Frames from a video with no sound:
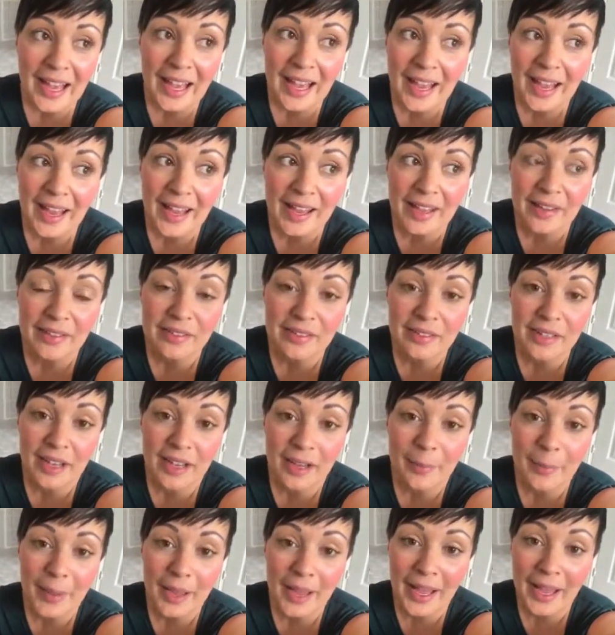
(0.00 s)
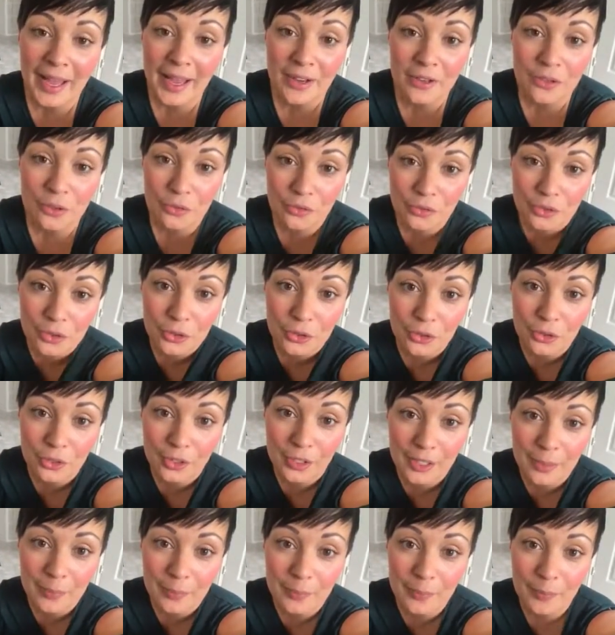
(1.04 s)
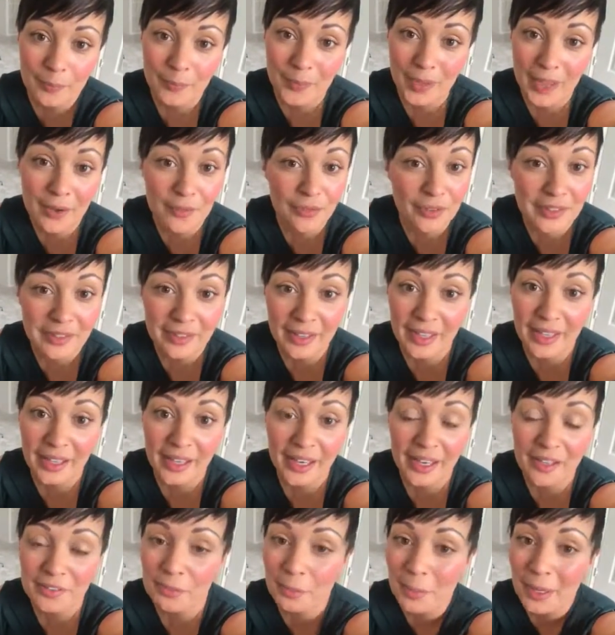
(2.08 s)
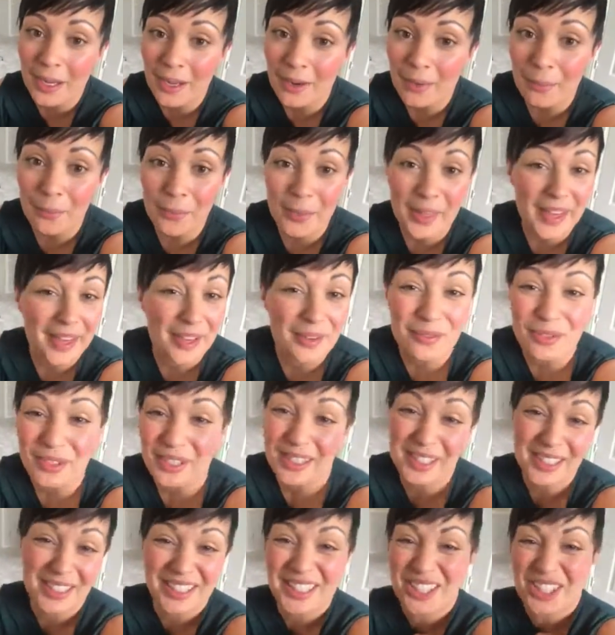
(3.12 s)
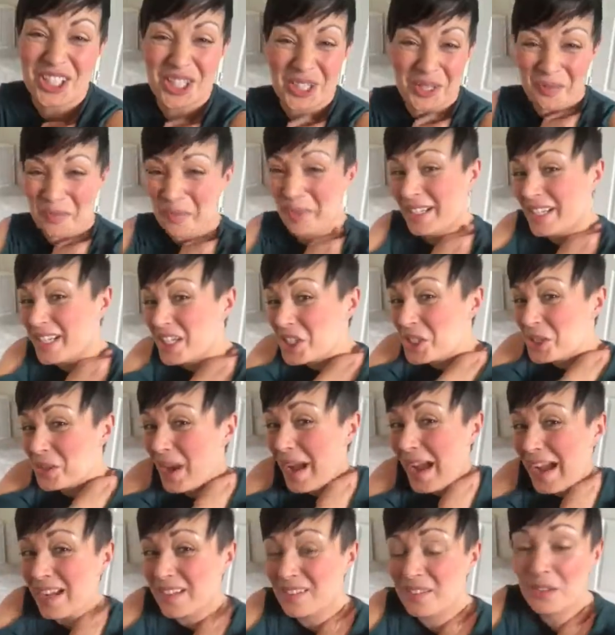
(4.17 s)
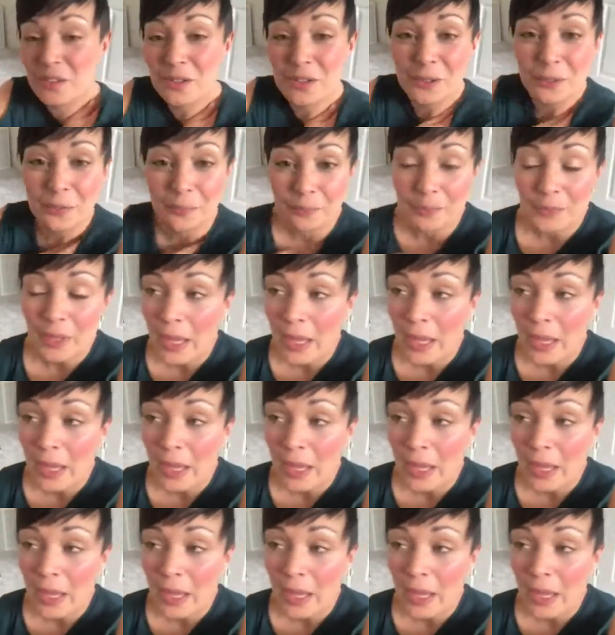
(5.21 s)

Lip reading: and hand or foot cream every day as well, then it really shouldn't be an issue at all.